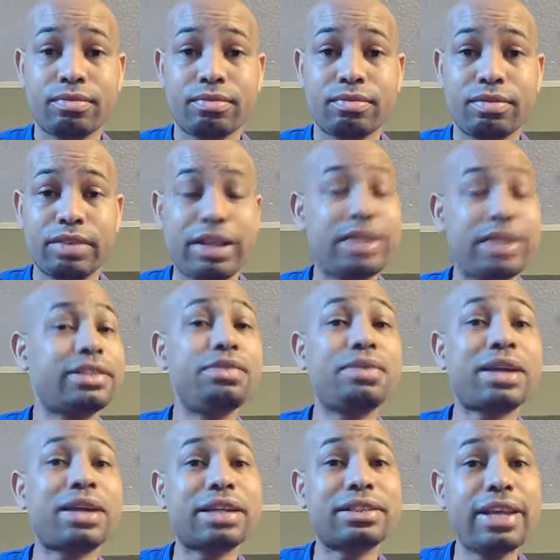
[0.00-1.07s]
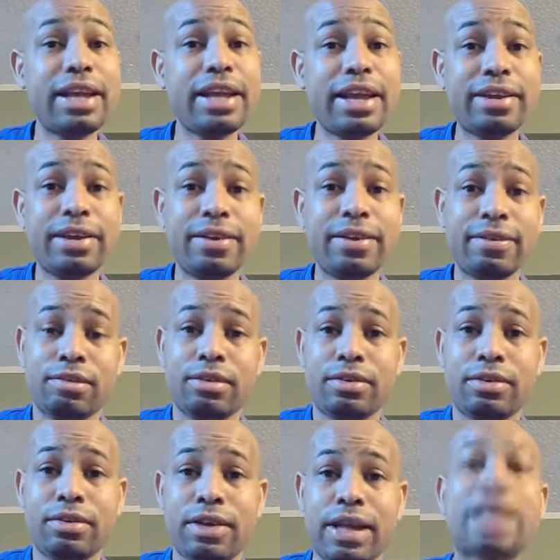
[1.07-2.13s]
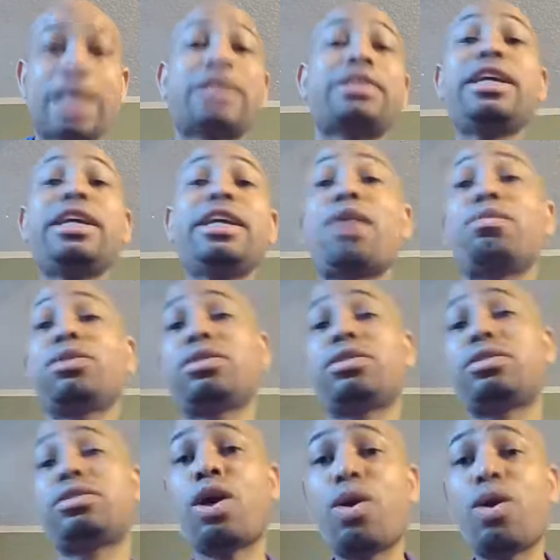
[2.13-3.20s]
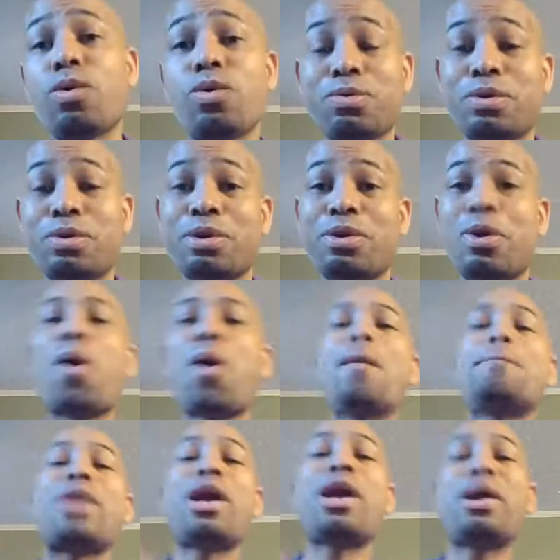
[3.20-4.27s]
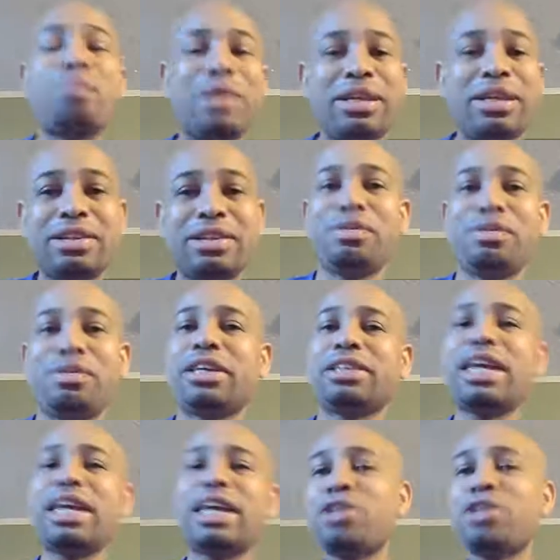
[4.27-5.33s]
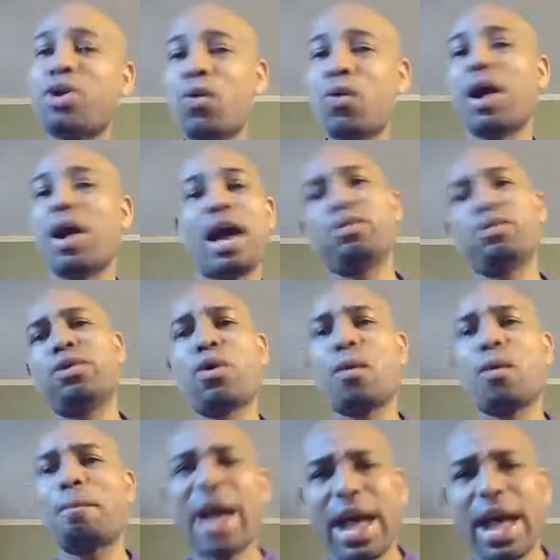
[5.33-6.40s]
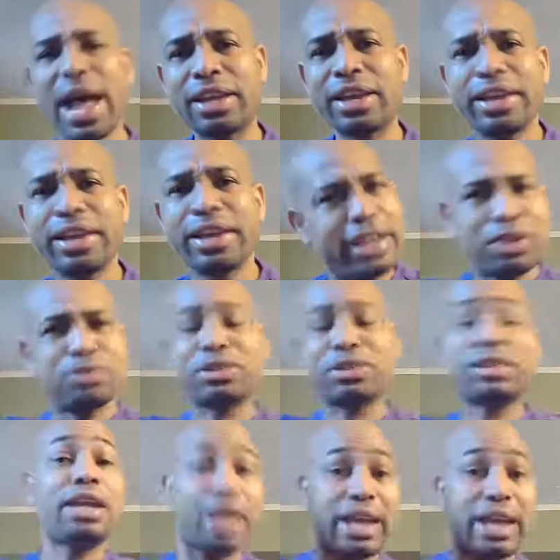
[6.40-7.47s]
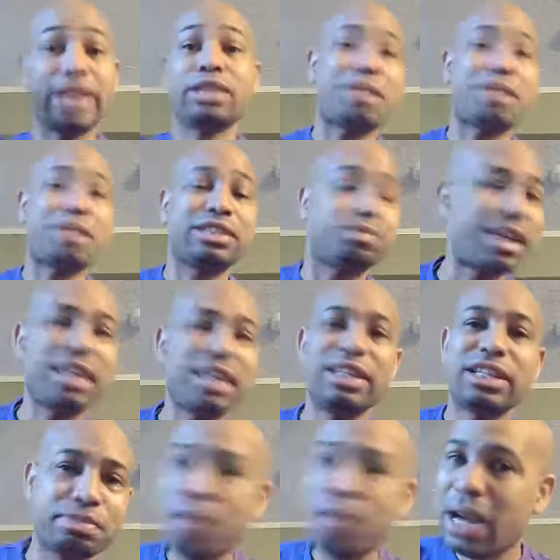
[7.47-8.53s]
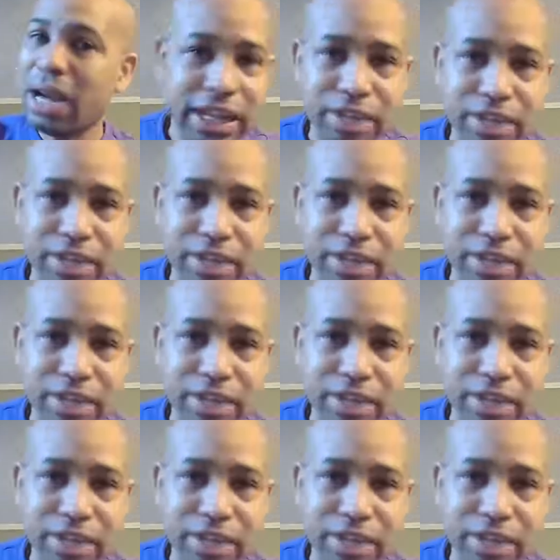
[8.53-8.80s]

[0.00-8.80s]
And see what I said. And I think I was told on purpose because they know I'm gonna go back and go say Xbox is making this money.